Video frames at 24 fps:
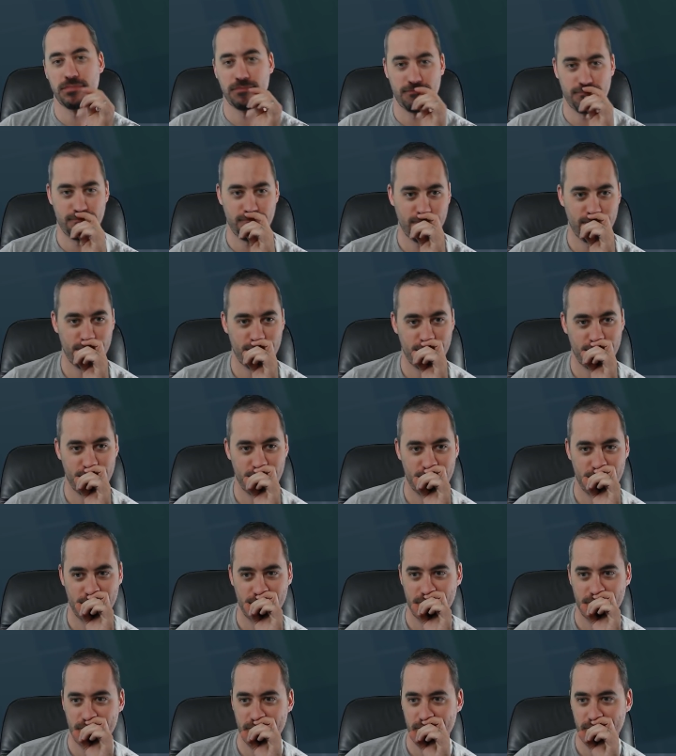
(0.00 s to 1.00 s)

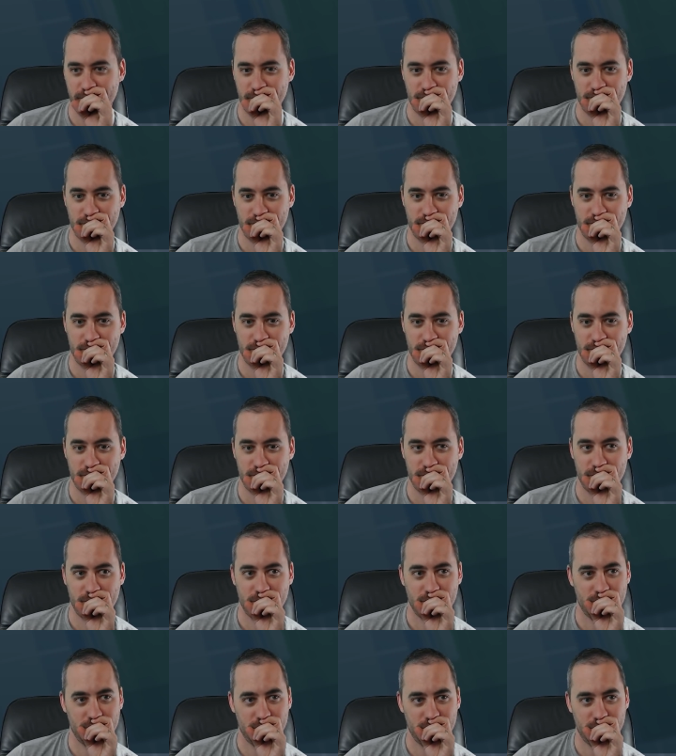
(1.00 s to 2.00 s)

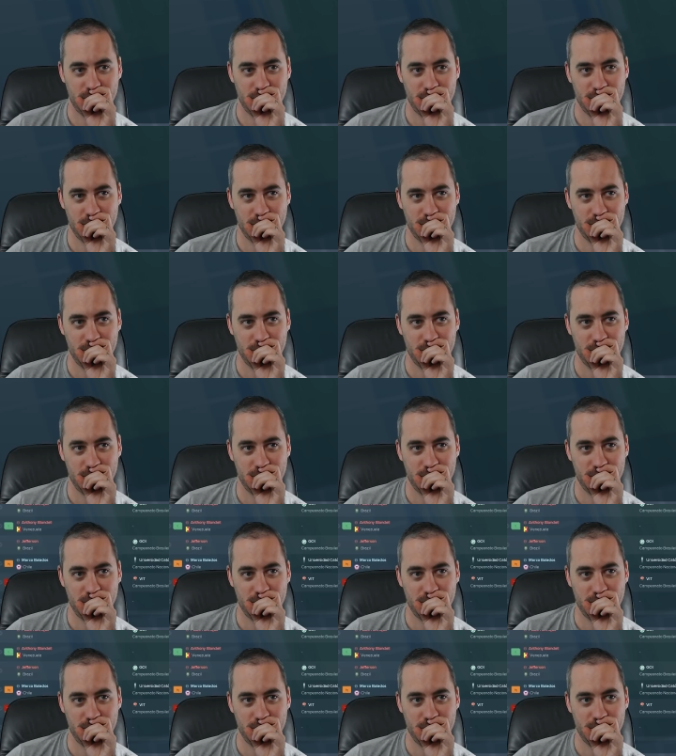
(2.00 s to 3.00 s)

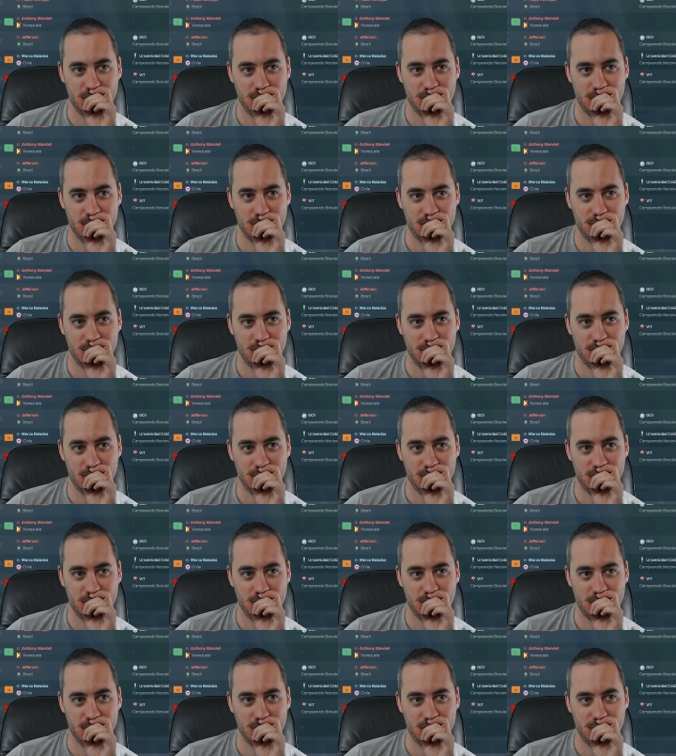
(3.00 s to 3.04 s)
No one is speaking in this clip.